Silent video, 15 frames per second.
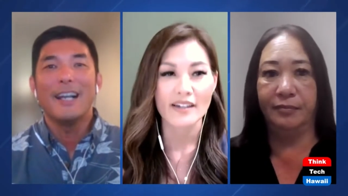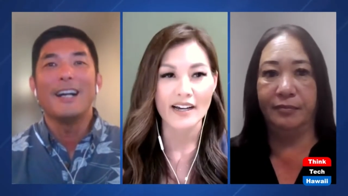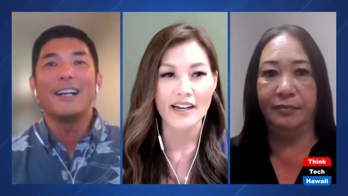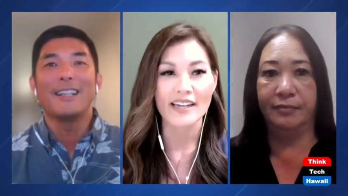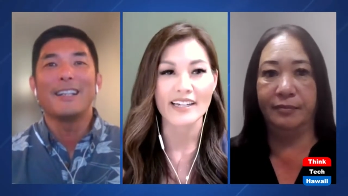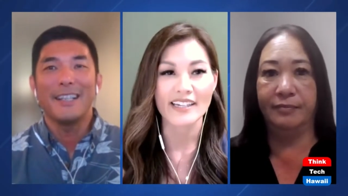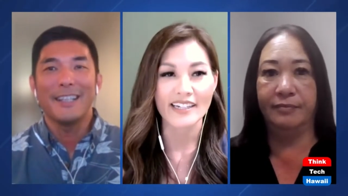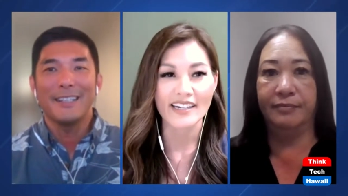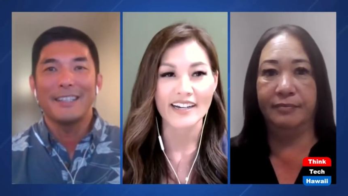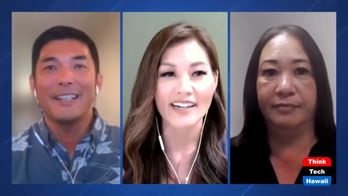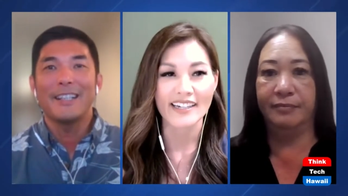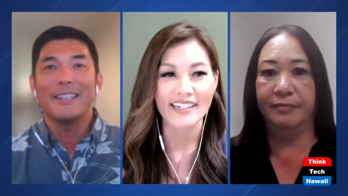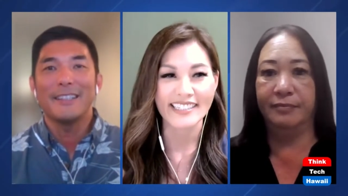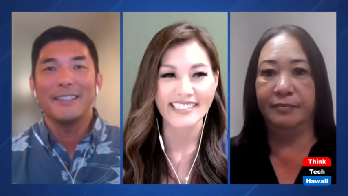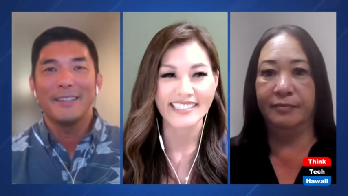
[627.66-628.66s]
Speaker 1: Ah, got it,
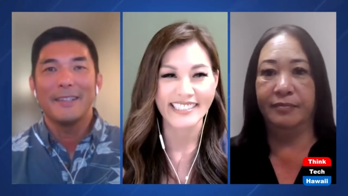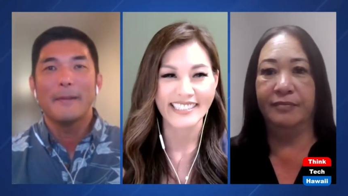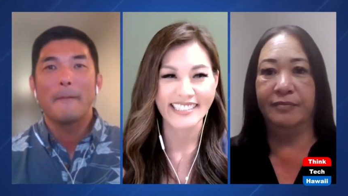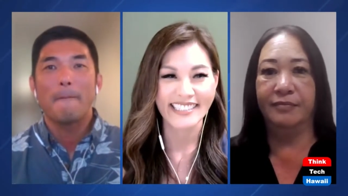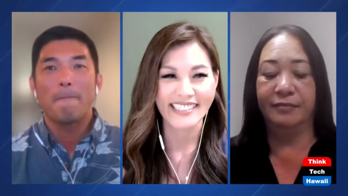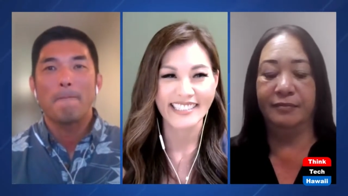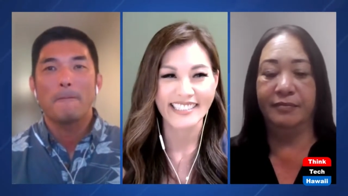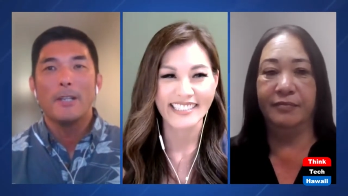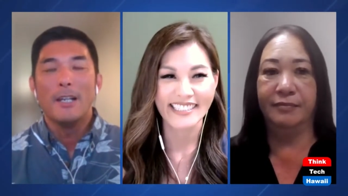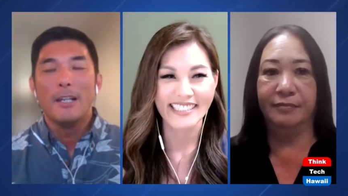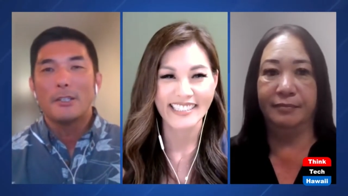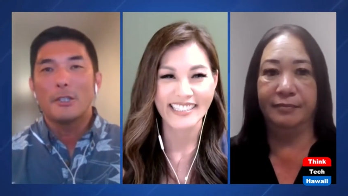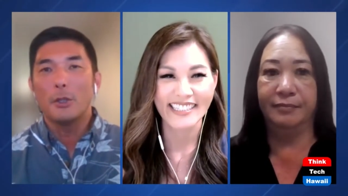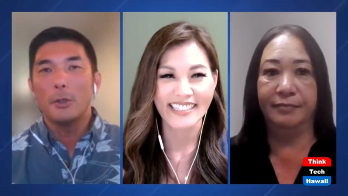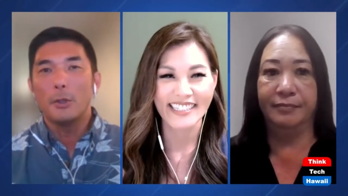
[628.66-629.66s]
got it.
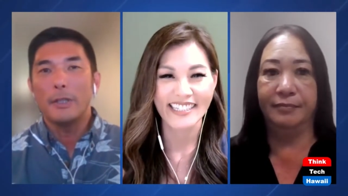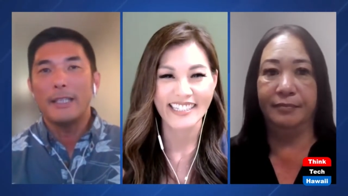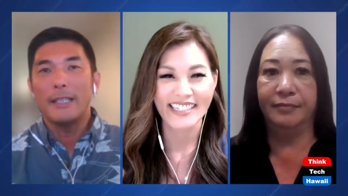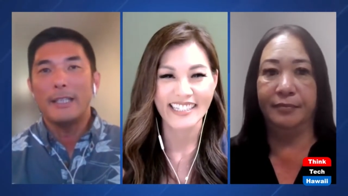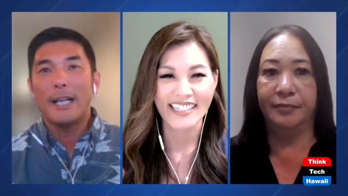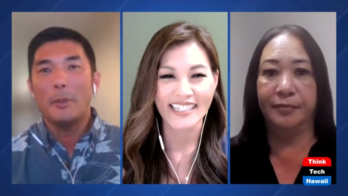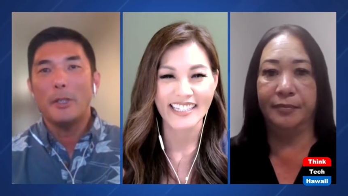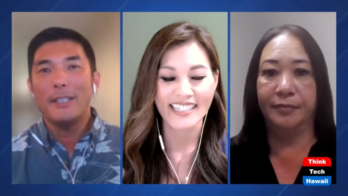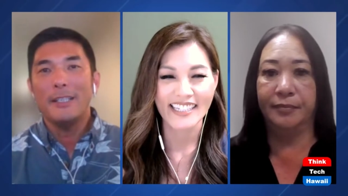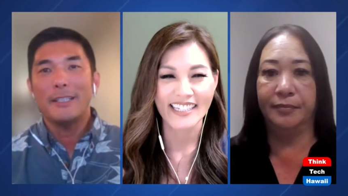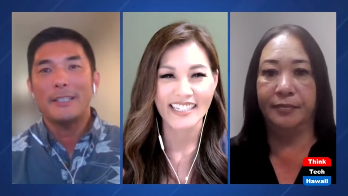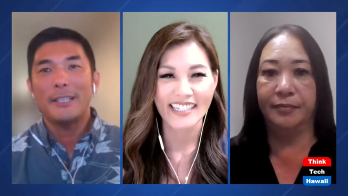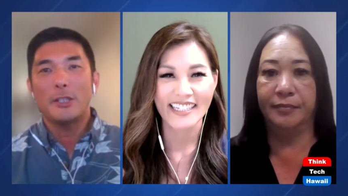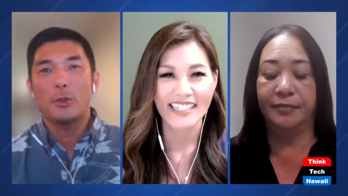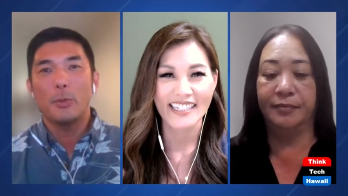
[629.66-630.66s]
So in a, how about in a
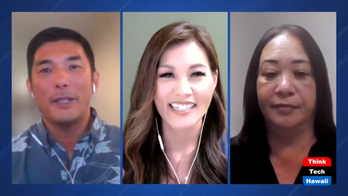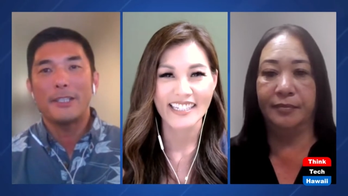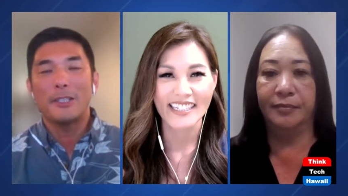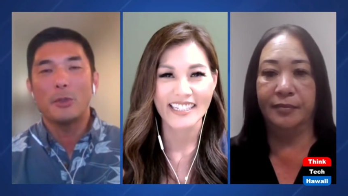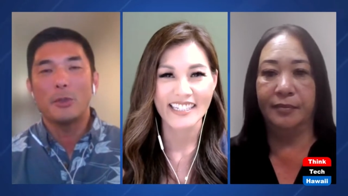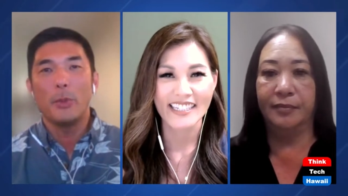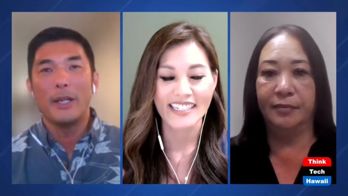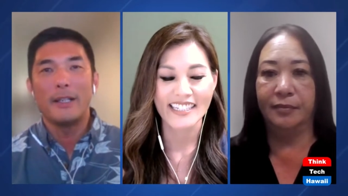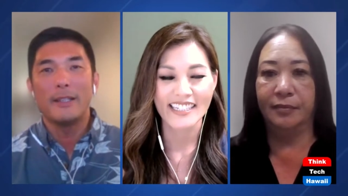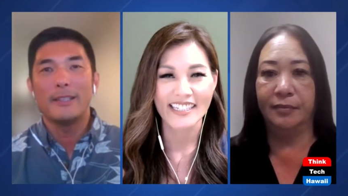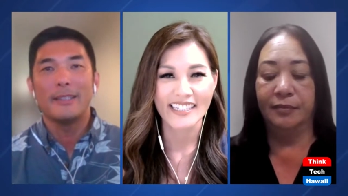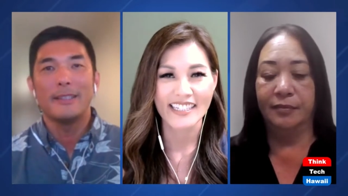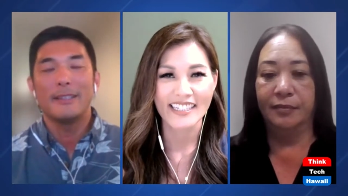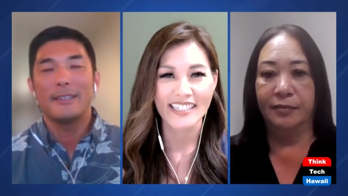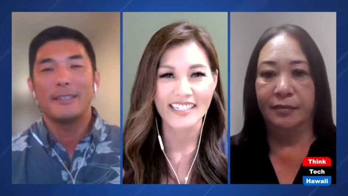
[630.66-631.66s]
situation where
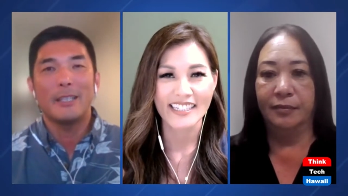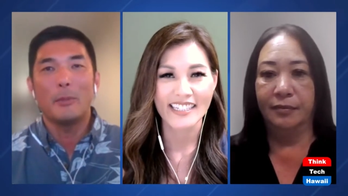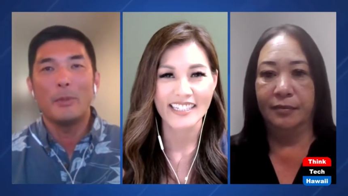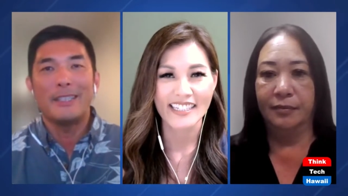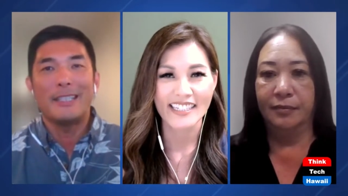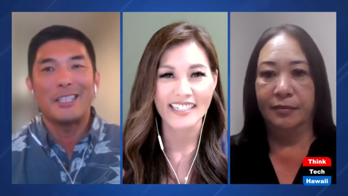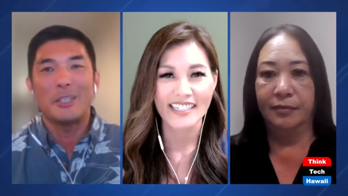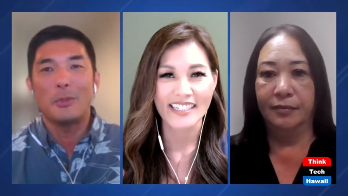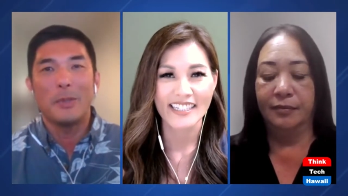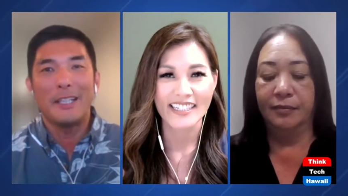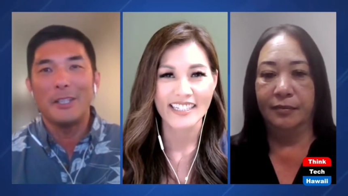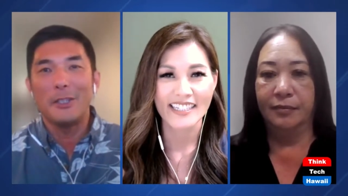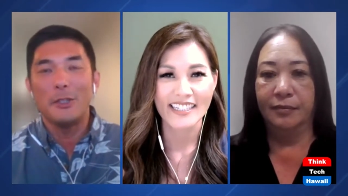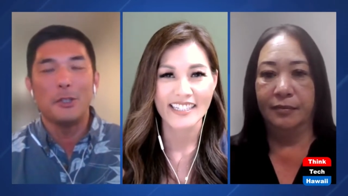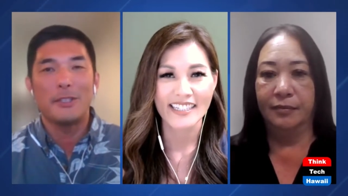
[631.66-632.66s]
someone doesn't want
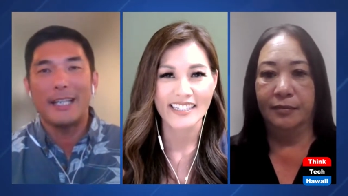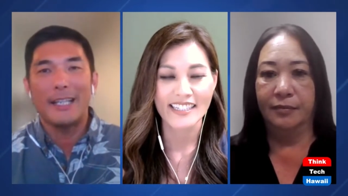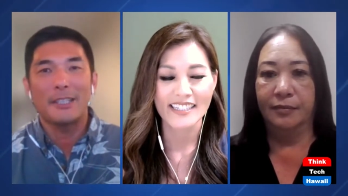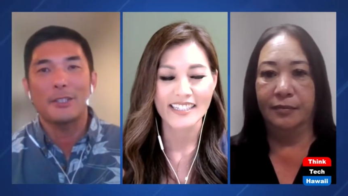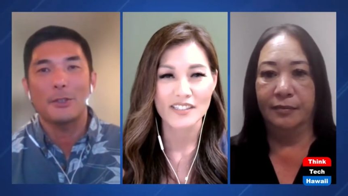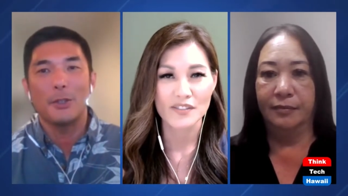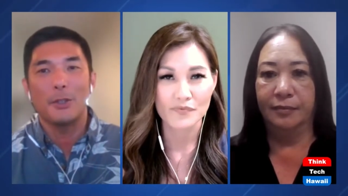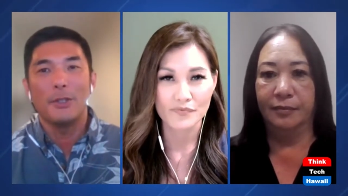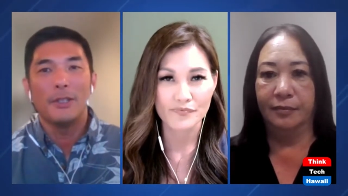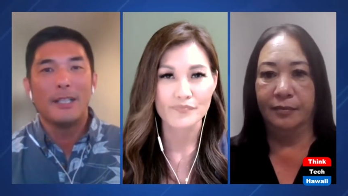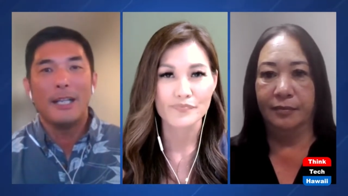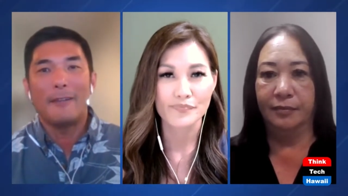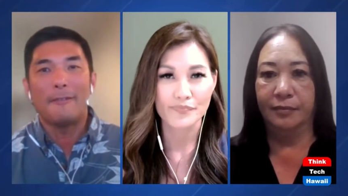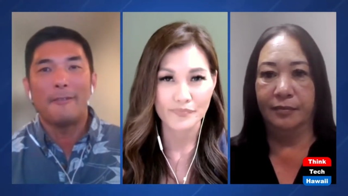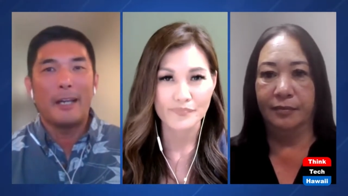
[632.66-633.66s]
to use escrow?
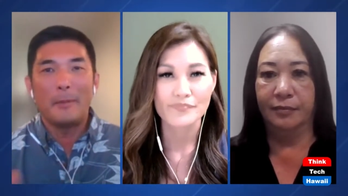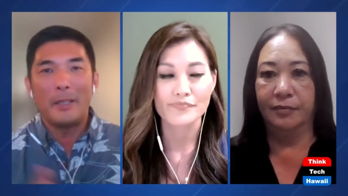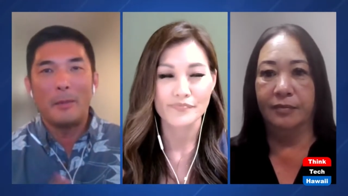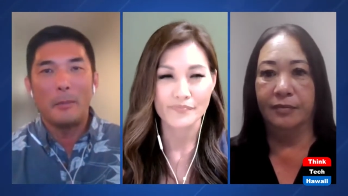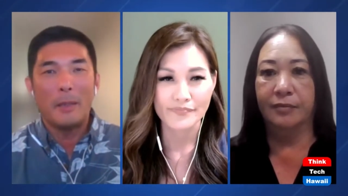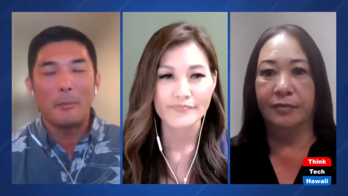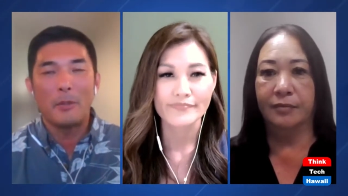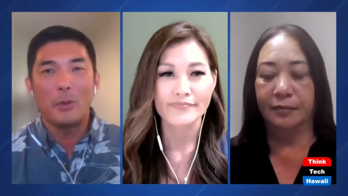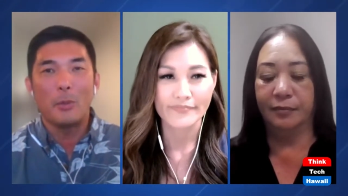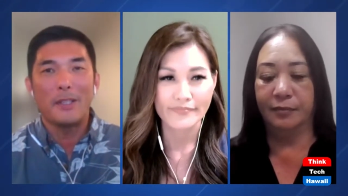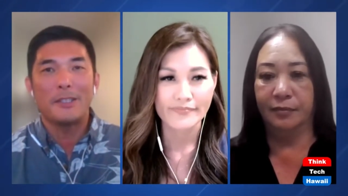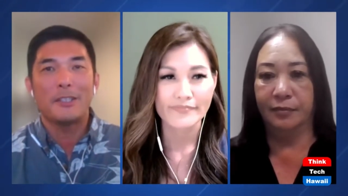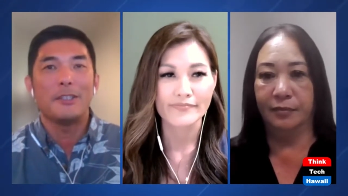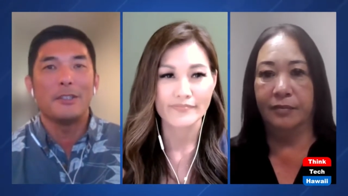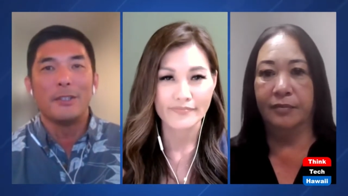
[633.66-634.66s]
A family member
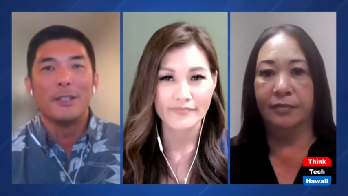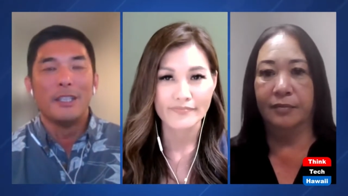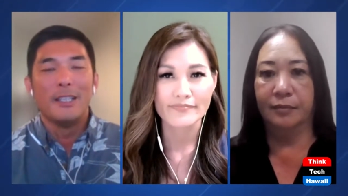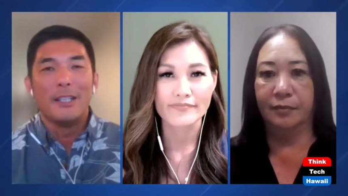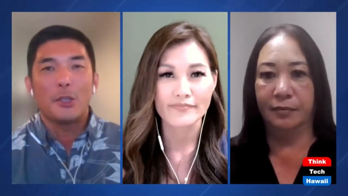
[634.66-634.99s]
wants to